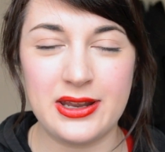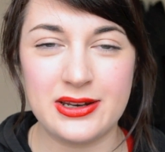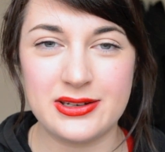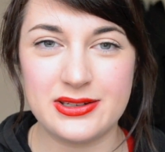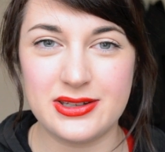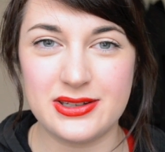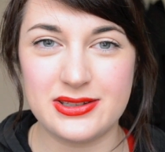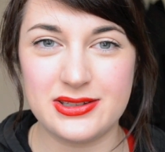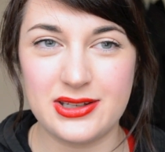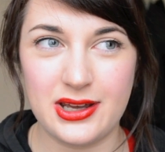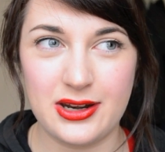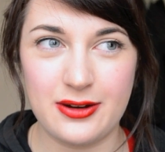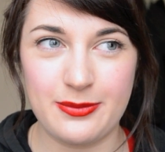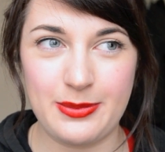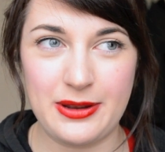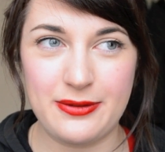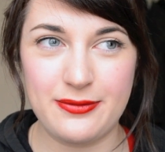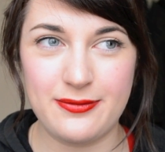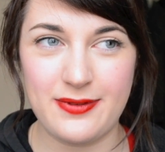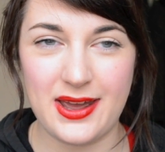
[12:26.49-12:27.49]
into the side of
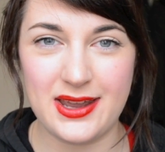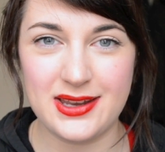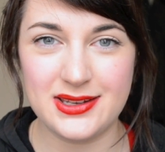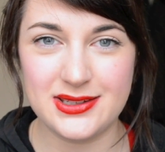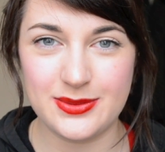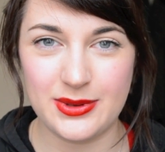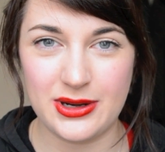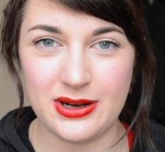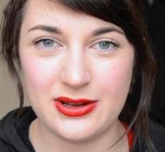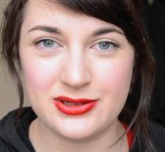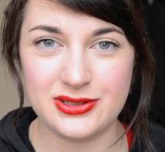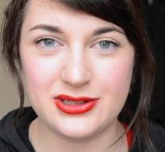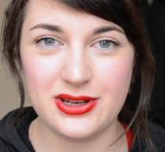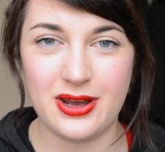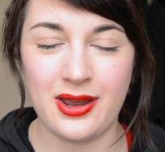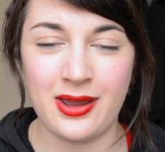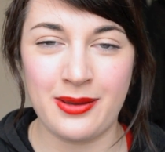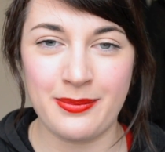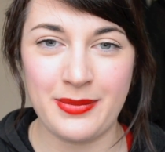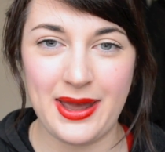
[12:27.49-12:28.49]
my face when I was
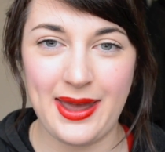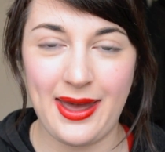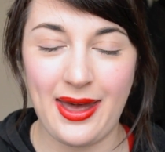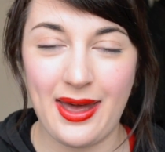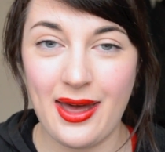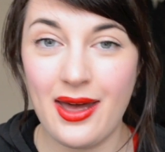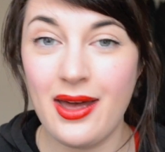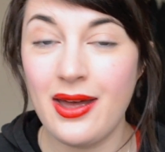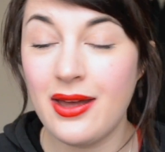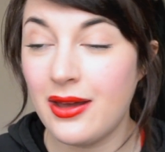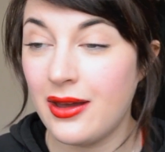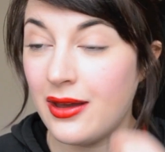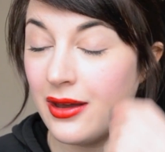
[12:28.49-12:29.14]
dyeing my hair.